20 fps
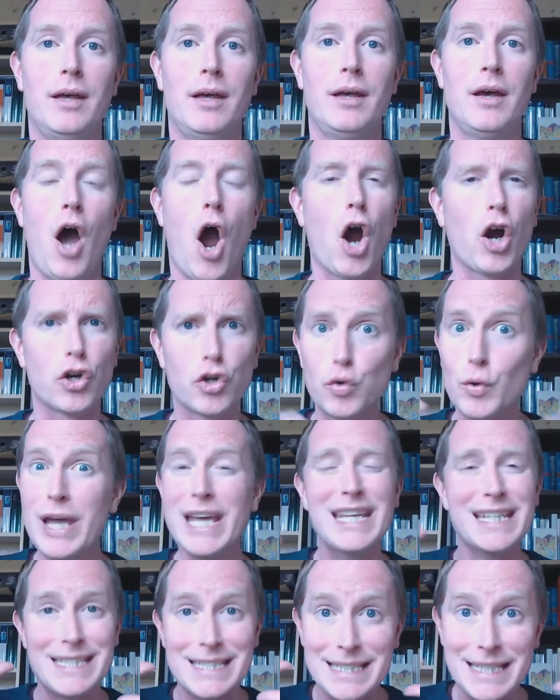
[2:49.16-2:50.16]
Our
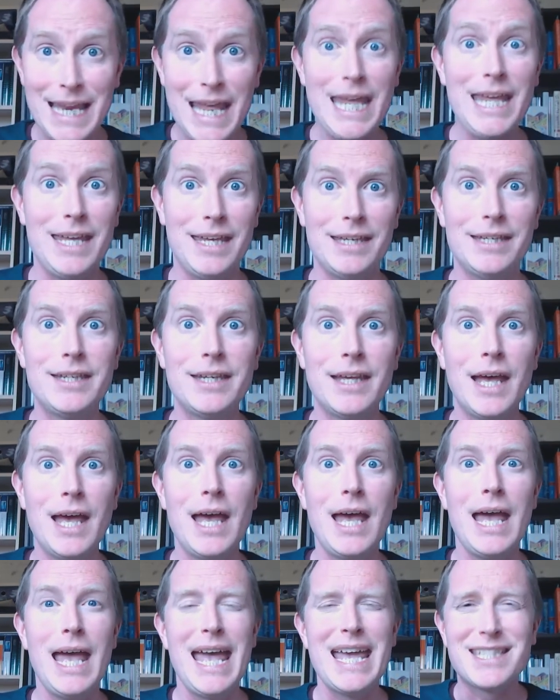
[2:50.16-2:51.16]
greatest need
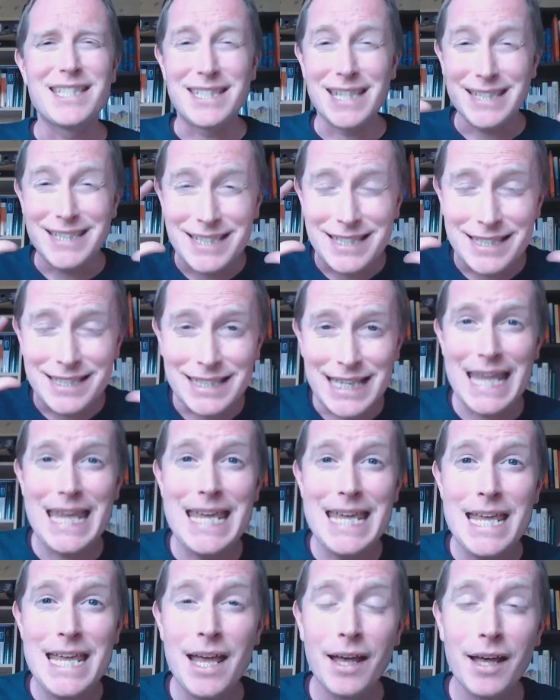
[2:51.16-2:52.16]
is to
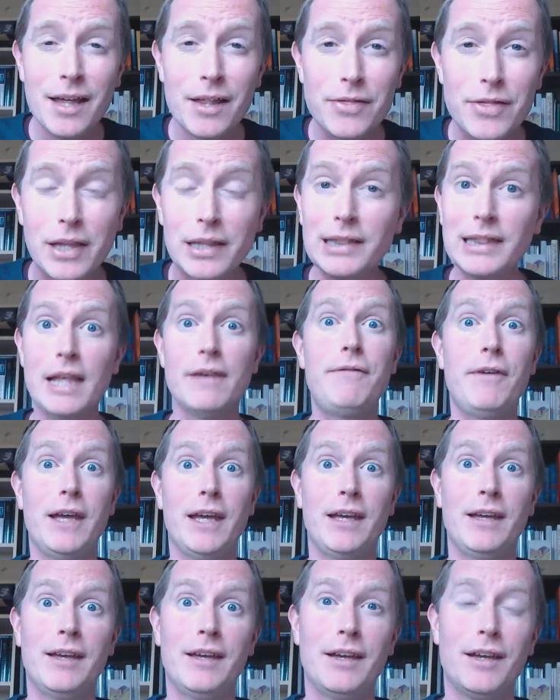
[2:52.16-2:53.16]
see the
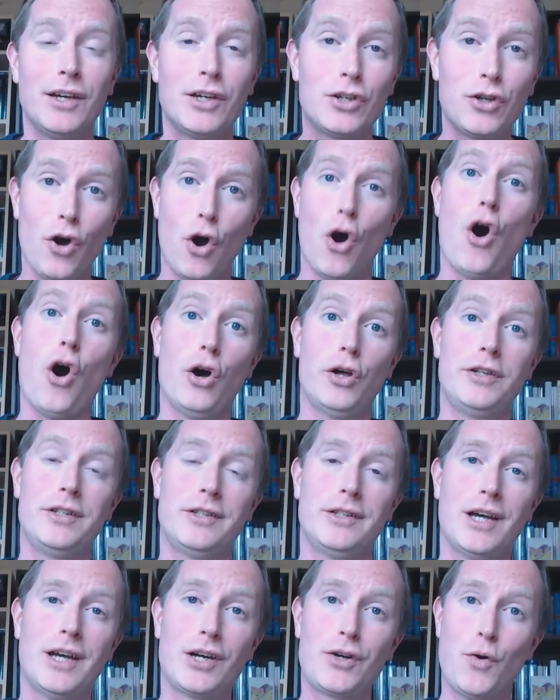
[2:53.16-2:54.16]
living God,
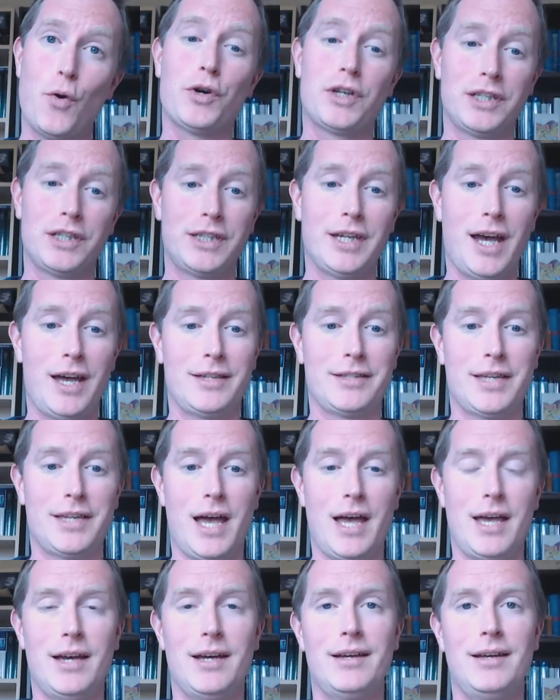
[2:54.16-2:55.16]
according to
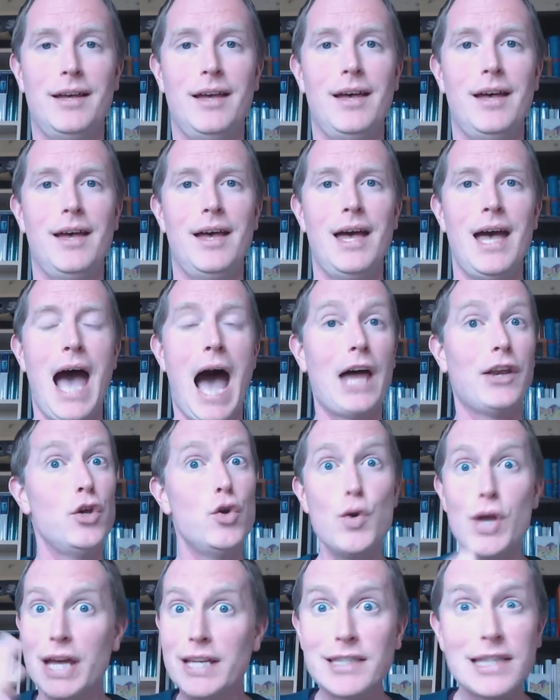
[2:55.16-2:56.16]
Isaiah. And who
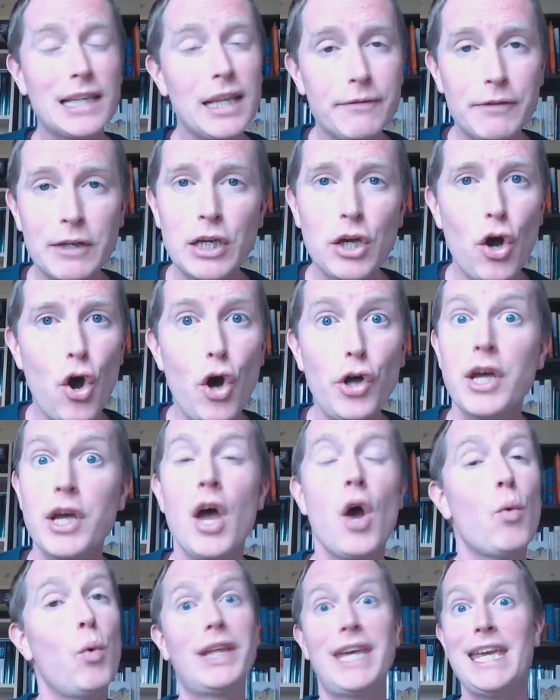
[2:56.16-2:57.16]
is the living God?
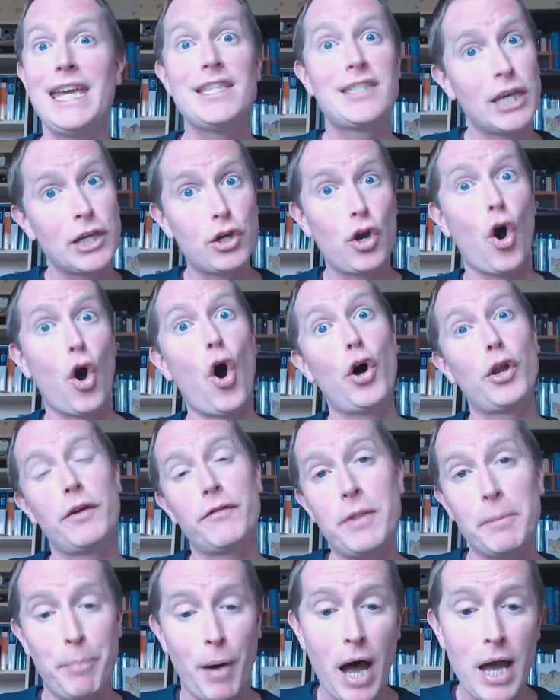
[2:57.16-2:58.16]
Well, He's the God of
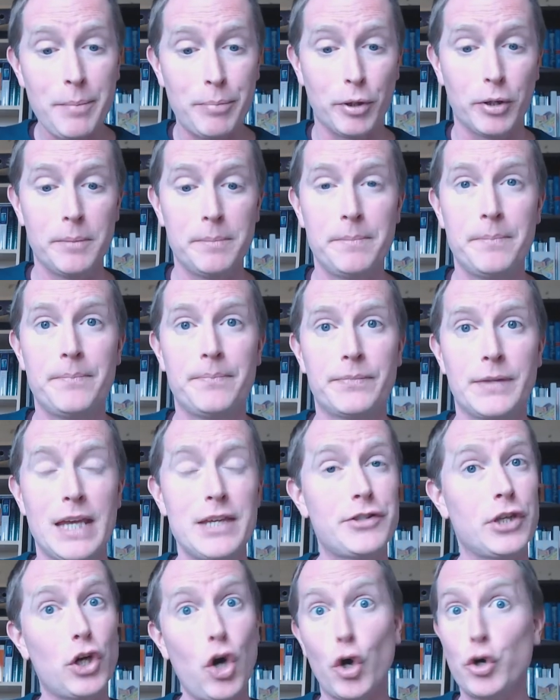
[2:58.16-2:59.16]
the Bible. He's
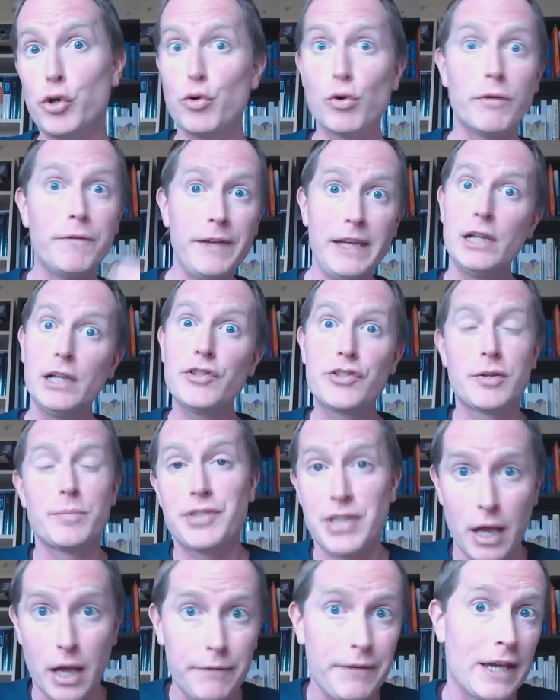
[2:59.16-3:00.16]
the God who reveals
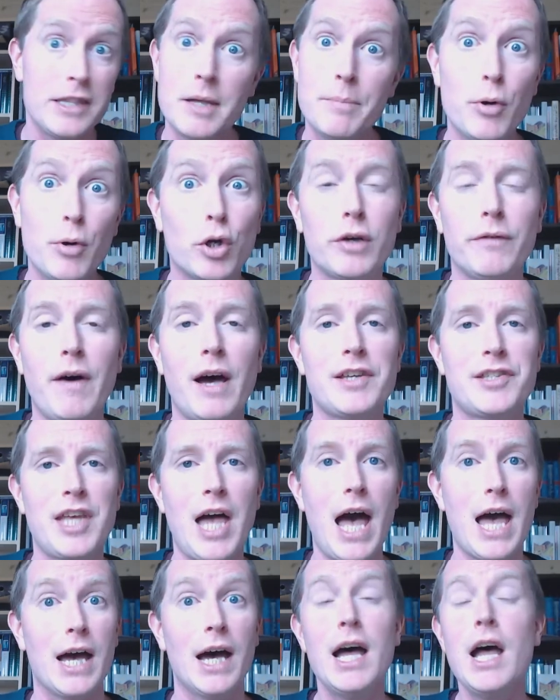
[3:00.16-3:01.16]
Himself in the book of
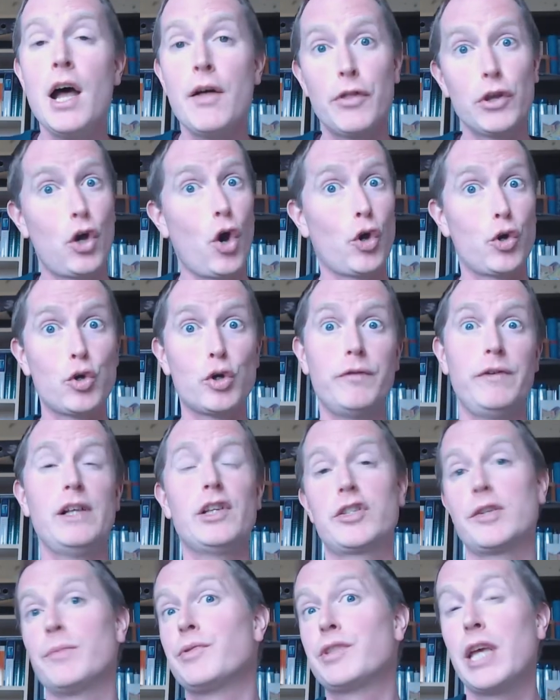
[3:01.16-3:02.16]
Isaiah, the God who reveals
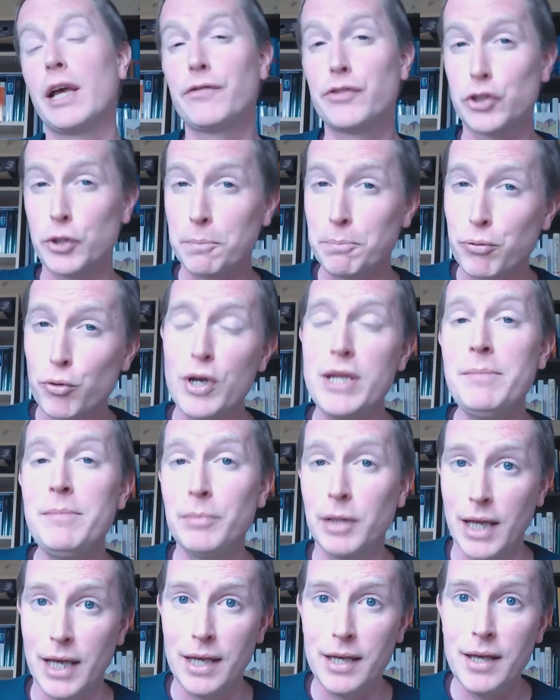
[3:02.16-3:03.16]
Himself
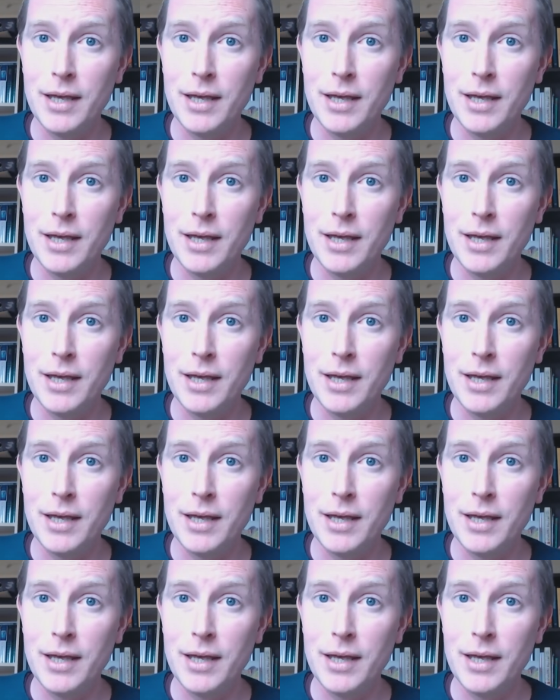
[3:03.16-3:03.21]
supremely